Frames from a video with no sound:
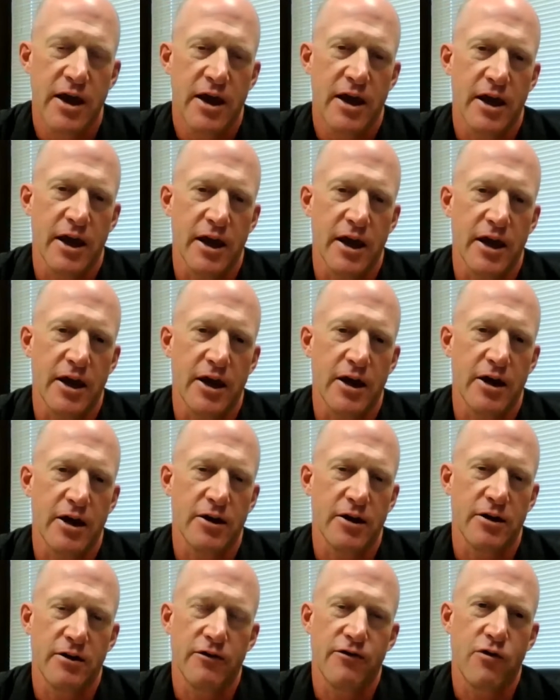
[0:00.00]

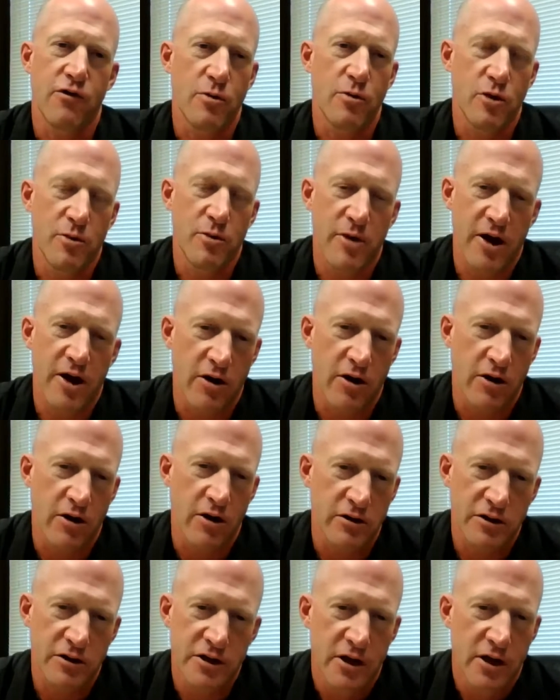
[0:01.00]
And former
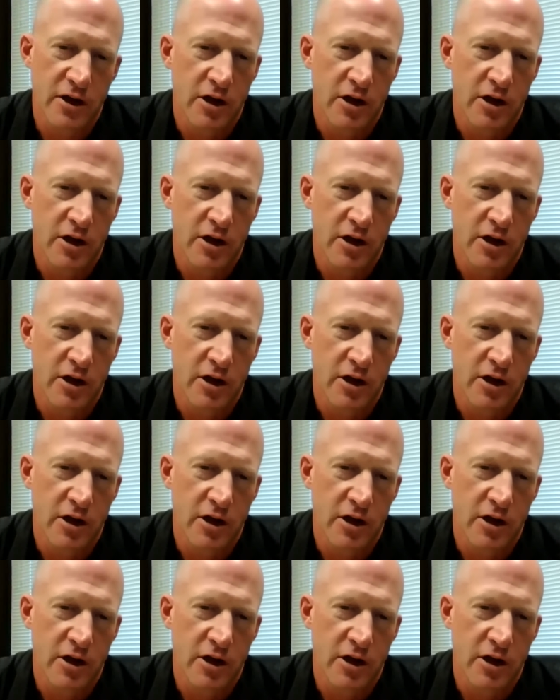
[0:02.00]
mayors